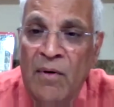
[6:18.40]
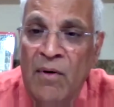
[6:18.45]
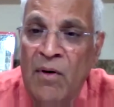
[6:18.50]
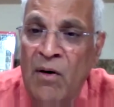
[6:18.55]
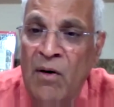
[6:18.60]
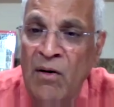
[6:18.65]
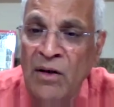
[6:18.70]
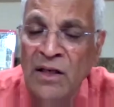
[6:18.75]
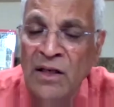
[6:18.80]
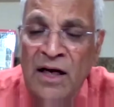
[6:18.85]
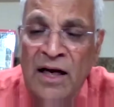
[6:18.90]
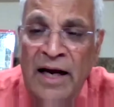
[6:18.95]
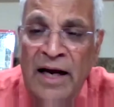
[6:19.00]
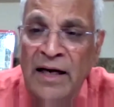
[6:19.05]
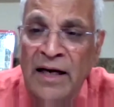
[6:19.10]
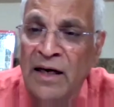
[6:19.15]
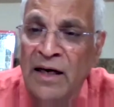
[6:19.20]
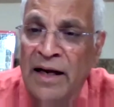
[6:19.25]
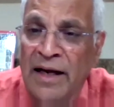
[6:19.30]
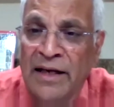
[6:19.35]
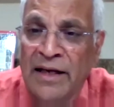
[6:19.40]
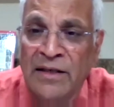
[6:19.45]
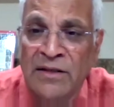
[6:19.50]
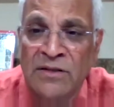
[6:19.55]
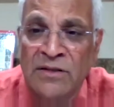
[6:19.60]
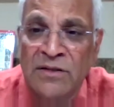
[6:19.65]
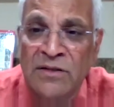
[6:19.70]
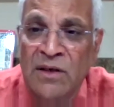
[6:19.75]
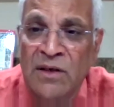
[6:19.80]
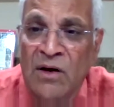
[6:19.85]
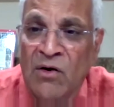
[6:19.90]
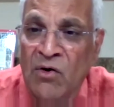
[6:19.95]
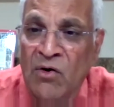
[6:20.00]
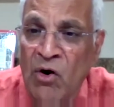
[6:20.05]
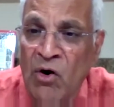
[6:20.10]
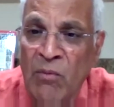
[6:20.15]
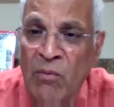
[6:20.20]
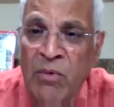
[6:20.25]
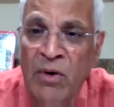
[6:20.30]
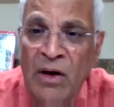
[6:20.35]
all the guidelines,
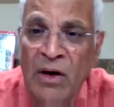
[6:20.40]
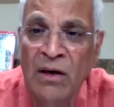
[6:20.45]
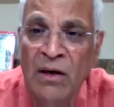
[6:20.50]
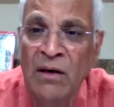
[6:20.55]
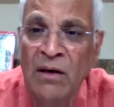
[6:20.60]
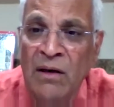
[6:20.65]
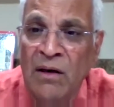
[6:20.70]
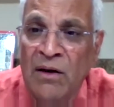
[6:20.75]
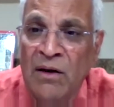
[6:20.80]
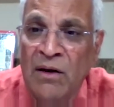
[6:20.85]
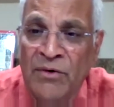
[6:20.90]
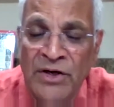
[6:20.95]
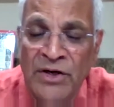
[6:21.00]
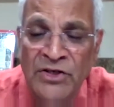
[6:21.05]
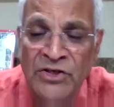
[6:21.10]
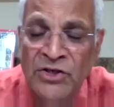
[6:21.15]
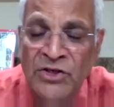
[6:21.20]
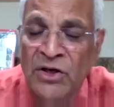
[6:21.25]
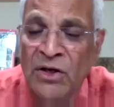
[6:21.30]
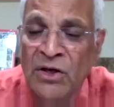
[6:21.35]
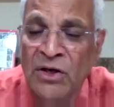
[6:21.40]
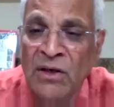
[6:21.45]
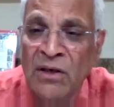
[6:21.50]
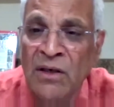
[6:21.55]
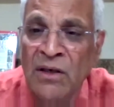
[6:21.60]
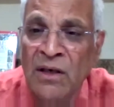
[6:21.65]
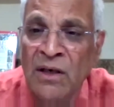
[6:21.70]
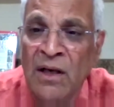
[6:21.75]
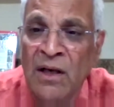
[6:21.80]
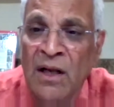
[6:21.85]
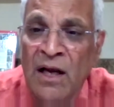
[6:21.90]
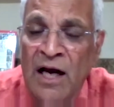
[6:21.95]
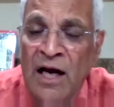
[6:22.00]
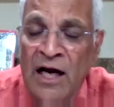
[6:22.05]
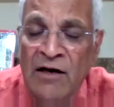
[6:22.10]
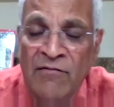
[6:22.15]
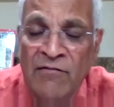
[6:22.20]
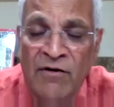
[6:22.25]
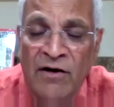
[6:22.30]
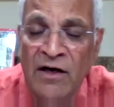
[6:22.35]
global, regional,
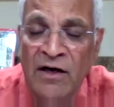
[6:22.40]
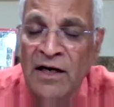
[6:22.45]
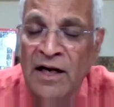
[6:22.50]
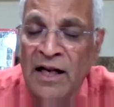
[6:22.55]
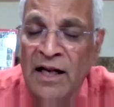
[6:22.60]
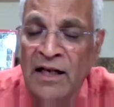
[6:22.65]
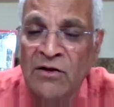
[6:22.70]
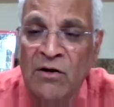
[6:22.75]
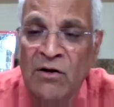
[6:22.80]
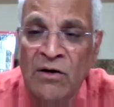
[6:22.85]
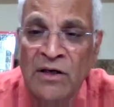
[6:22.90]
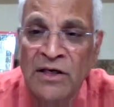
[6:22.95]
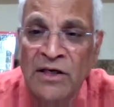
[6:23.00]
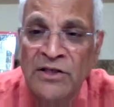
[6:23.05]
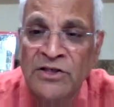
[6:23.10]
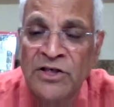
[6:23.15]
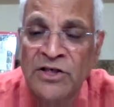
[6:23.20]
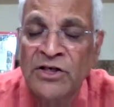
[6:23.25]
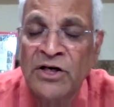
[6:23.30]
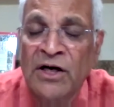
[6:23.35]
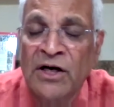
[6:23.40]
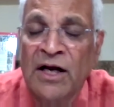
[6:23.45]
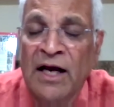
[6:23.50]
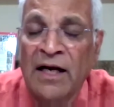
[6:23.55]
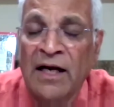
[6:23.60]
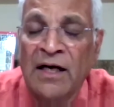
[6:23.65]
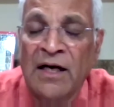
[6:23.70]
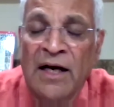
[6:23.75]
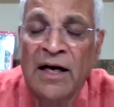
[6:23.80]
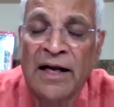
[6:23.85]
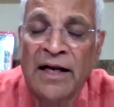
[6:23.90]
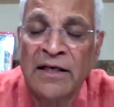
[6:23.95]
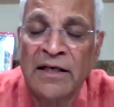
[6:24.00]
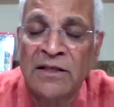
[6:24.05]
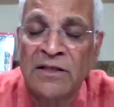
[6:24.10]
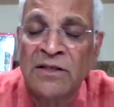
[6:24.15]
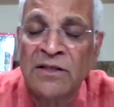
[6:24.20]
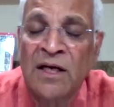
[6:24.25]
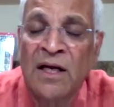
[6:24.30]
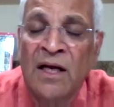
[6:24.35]
and World Health Organization
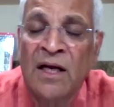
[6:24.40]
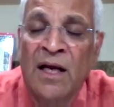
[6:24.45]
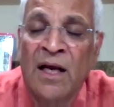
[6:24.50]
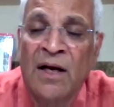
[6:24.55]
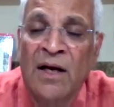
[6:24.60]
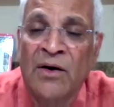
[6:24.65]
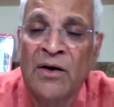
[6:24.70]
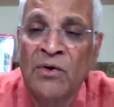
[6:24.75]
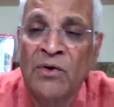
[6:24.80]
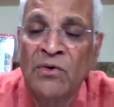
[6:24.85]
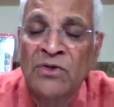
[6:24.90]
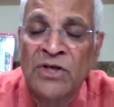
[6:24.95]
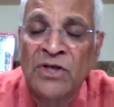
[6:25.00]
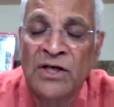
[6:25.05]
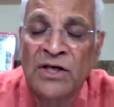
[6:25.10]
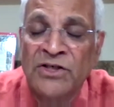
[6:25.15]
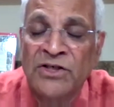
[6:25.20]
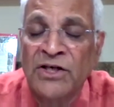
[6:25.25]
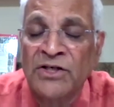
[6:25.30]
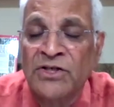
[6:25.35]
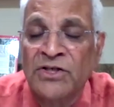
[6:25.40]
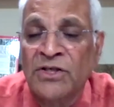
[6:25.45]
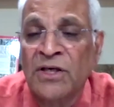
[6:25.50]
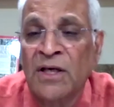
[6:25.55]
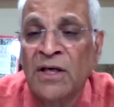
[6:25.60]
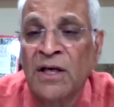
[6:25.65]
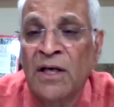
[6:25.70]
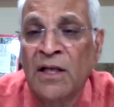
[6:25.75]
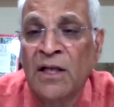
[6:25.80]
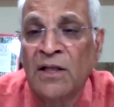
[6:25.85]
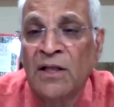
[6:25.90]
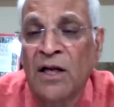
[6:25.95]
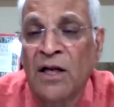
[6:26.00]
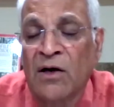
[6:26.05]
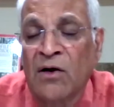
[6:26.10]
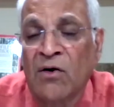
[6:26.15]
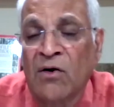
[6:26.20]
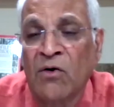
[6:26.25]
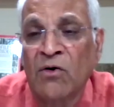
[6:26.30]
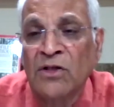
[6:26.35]
guidelines, do suggest
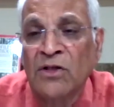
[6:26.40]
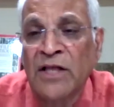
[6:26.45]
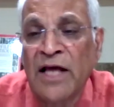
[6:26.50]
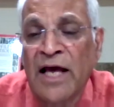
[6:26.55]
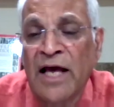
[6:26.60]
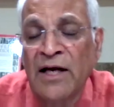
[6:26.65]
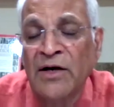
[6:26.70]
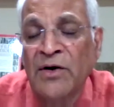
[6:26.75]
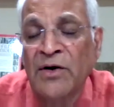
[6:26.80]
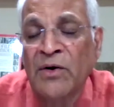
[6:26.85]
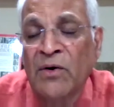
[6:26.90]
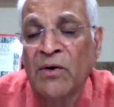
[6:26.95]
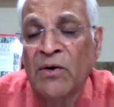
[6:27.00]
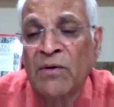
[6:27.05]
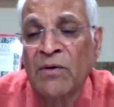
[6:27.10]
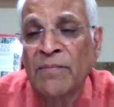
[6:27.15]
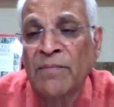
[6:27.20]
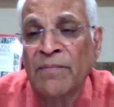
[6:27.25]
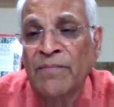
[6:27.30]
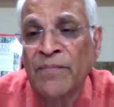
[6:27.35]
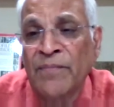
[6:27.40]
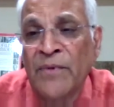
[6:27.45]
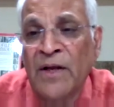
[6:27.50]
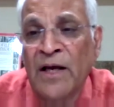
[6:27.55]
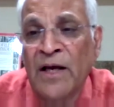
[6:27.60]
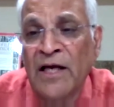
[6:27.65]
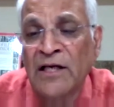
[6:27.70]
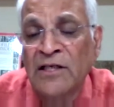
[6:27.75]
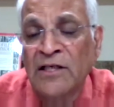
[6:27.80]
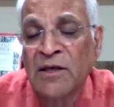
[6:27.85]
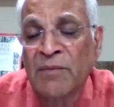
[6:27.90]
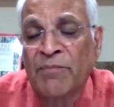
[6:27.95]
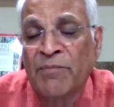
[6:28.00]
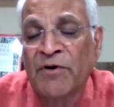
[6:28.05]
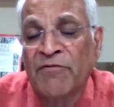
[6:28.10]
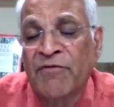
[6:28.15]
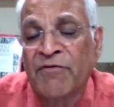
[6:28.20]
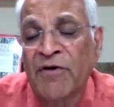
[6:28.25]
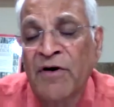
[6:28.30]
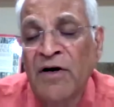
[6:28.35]
that chlorthalidone is a
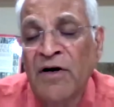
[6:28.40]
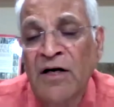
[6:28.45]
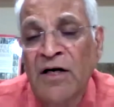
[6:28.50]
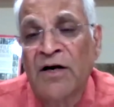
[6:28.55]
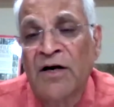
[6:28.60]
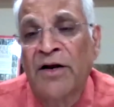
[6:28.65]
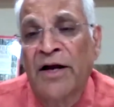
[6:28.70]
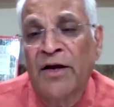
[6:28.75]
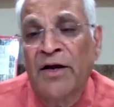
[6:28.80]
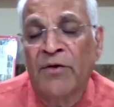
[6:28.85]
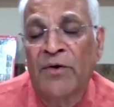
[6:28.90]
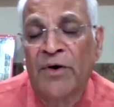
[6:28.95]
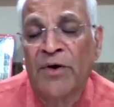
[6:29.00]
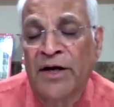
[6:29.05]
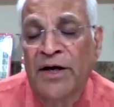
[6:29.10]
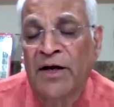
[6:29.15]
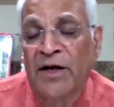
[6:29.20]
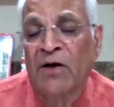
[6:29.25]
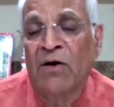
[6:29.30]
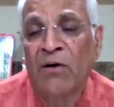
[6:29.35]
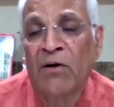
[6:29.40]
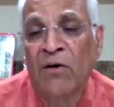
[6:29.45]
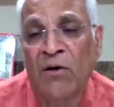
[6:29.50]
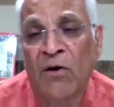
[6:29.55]
preferred diuretic